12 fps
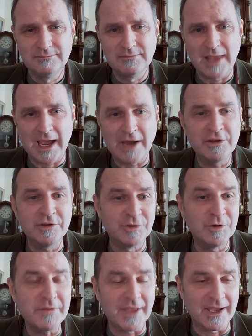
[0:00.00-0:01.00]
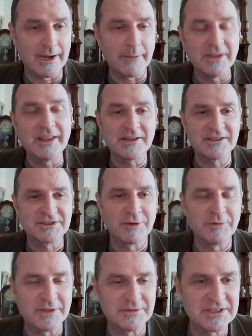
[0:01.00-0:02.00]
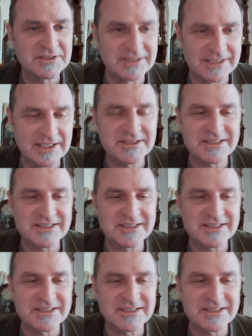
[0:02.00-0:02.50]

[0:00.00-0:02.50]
how do you do that? I mean, so this gets